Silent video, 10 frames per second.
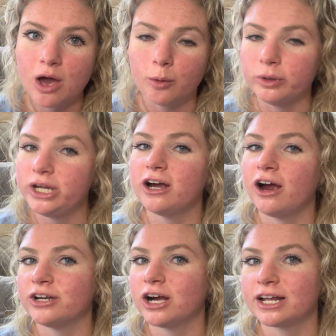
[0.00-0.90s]
we
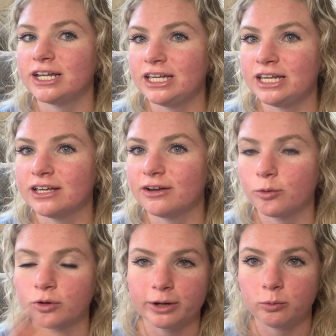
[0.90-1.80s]
are not gonna
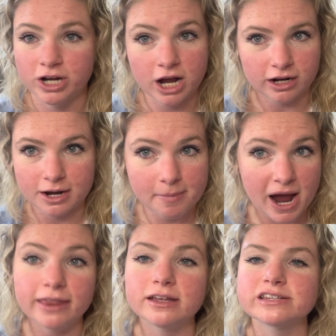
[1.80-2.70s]
we're not gonna
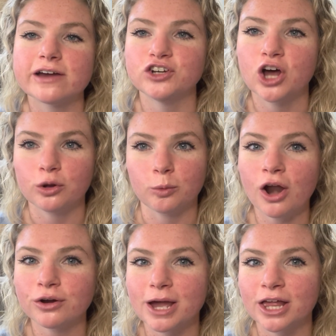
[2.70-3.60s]
buy the $7
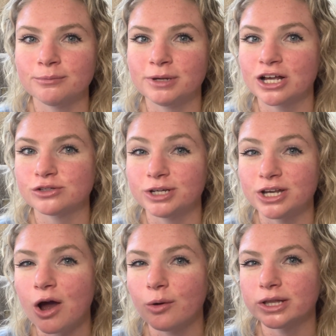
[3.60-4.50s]
watermelon because we
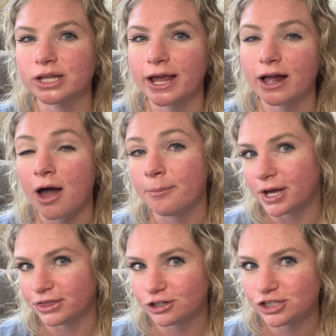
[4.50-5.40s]
know in like a
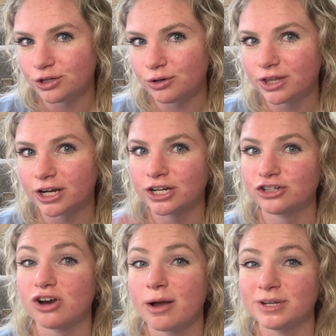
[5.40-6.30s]
month or two, they're gonna
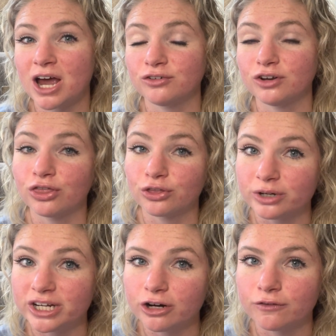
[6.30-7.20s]
drop down to
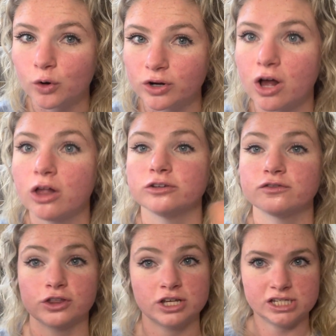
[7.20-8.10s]
$3 or $4
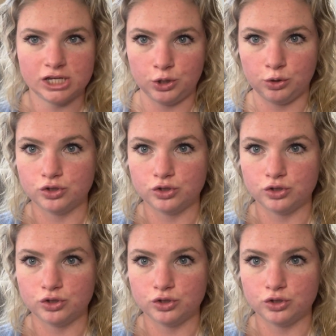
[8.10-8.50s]
for this huge